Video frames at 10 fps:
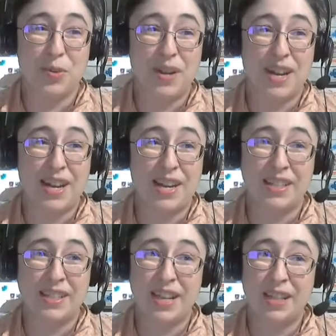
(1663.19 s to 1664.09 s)

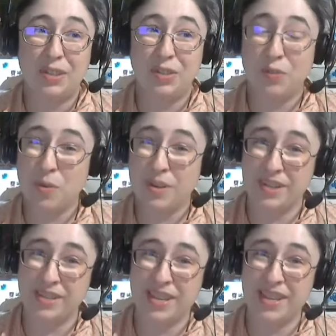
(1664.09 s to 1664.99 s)
I look forward to
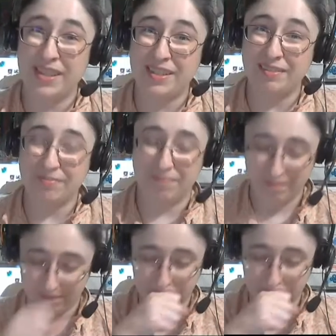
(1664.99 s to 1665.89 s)
seeing it,
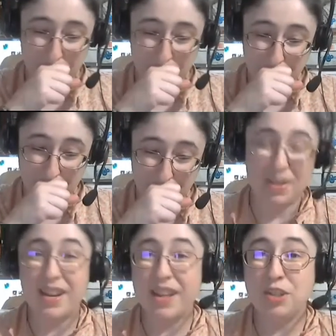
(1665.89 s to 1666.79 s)
pardon me,
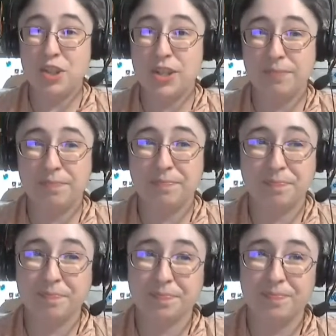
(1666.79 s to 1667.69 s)
next year.
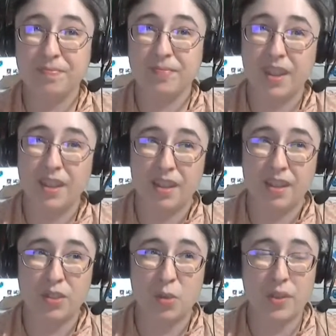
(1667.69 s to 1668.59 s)

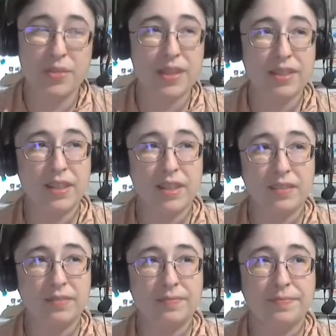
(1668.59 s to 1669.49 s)
The one thing that
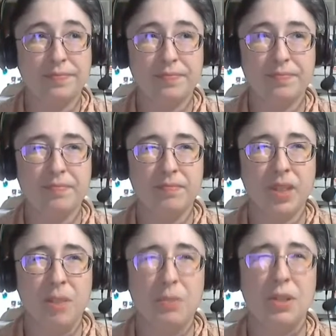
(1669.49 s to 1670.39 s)

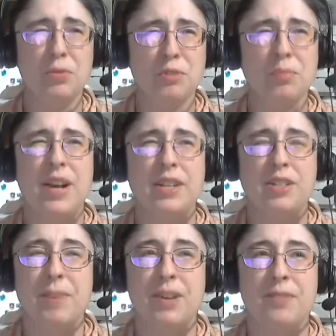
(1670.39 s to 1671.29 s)
I'm a little surprised
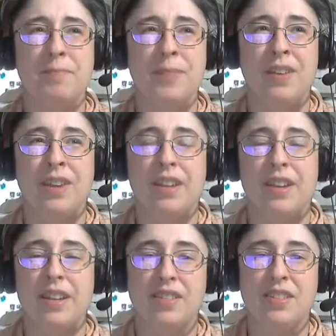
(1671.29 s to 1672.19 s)
about
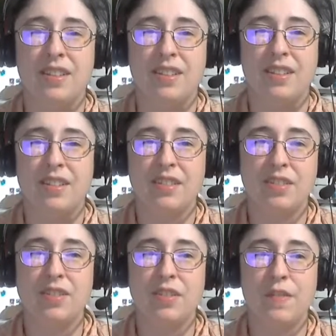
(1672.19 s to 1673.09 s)
is that this
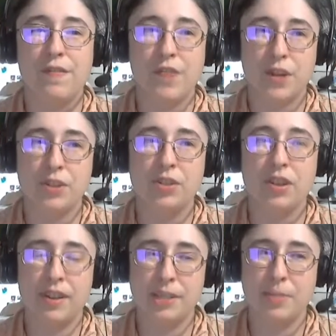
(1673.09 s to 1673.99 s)
is the first
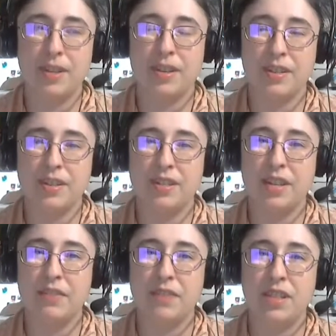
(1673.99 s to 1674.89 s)
cosplay contest I
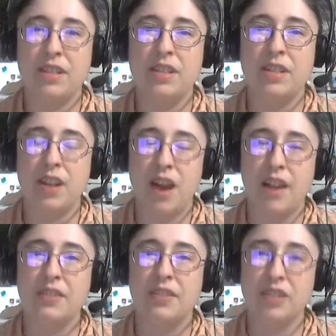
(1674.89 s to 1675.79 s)
have seen that did not
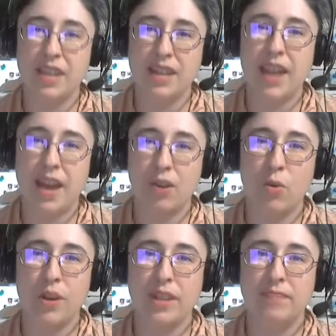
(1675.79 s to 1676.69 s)
have a skit category.